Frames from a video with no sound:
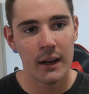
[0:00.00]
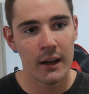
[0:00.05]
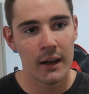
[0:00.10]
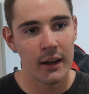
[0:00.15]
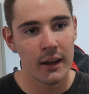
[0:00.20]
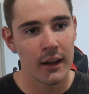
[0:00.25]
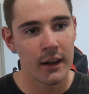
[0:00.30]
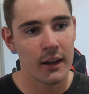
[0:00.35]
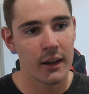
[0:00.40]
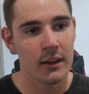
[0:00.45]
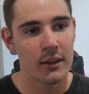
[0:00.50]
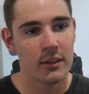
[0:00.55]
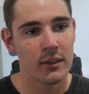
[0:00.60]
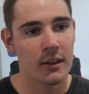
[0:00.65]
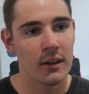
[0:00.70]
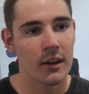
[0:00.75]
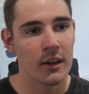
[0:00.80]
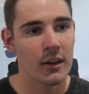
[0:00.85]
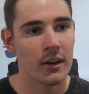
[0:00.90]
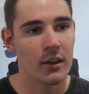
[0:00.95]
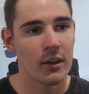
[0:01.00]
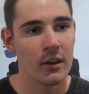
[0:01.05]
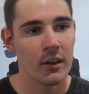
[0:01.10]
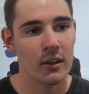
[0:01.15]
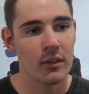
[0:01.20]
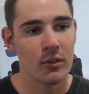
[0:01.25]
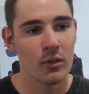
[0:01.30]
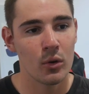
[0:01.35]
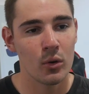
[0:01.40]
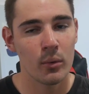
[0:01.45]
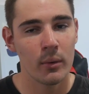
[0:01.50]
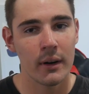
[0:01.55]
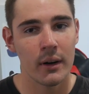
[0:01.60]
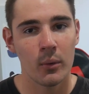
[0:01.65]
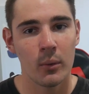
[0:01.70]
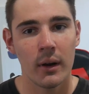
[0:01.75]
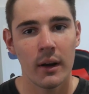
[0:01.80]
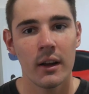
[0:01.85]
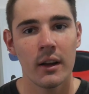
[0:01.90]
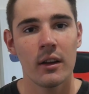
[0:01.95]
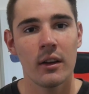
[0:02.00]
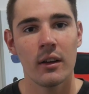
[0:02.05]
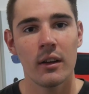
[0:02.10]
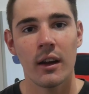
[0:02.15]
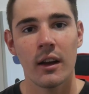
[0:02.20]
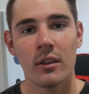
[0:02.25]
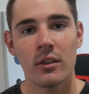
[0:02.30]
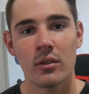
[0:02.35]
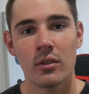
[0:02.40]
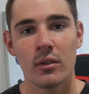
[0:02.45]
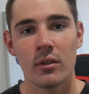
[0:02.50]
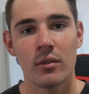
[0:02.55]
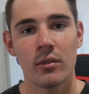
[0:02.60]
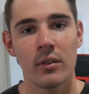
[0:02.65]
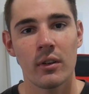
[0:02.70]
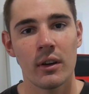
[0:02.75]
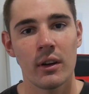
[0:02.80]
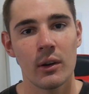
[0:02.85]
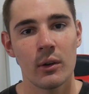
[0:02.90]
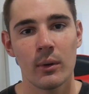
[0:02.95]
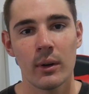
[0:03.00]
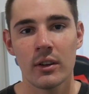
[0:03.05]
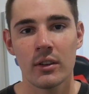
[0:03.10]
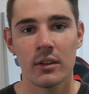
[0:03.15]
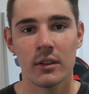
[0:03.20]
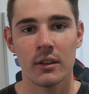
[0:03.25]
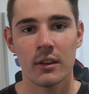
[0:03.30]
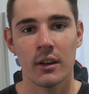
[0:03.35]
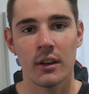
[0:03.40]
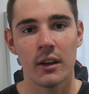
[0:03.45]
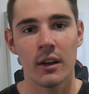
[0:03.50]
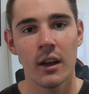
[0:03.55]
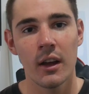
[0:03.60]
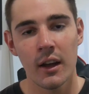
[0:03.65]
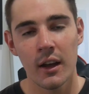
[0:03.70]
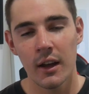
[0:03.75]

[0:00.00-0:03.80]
that kind of all went away as of very recently.